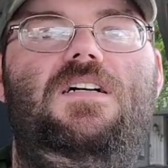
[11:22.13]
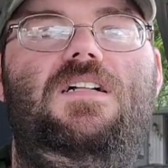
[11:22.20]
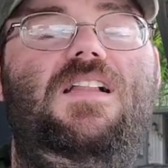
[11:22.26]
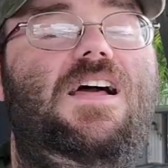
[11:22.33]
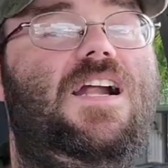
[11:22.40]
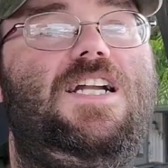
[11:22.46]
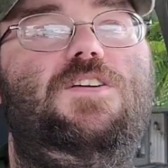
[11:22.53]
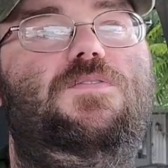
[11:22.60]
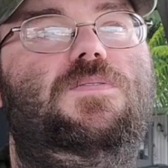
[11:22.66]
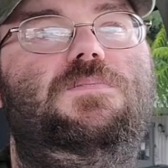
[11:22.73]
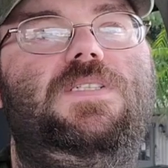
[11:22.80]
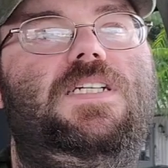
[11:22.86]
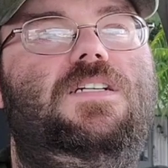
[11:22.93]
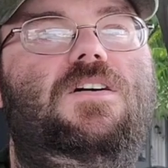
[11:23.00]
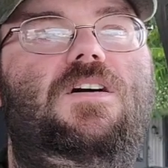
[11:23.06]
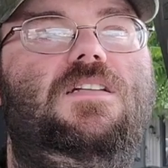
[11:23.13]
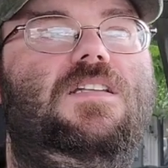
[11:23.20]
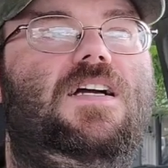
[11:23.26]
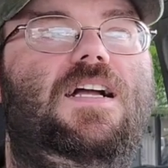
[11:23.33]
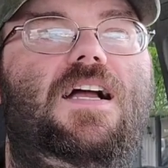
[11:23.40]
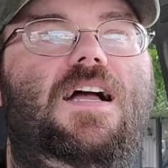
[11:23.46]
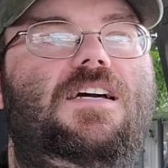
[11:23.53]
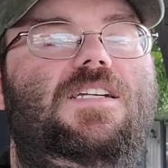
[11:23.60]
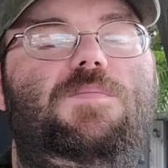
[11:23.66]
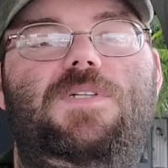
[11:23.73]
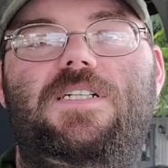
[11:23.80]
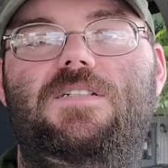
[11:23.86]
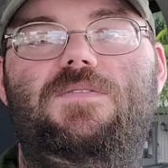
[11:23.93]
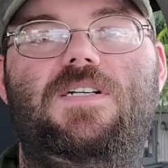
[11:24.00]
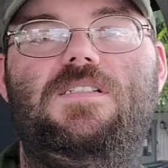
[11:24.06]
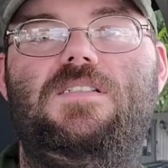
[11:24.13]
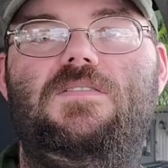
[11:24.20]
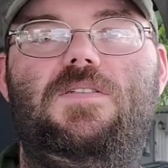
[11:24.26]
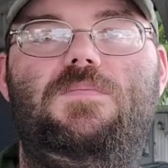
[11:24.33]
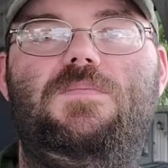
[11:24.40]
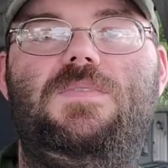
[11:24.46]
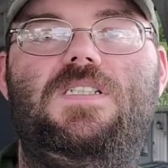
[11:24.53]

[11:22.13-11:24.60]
And I know from then on, I had to play the rest of them.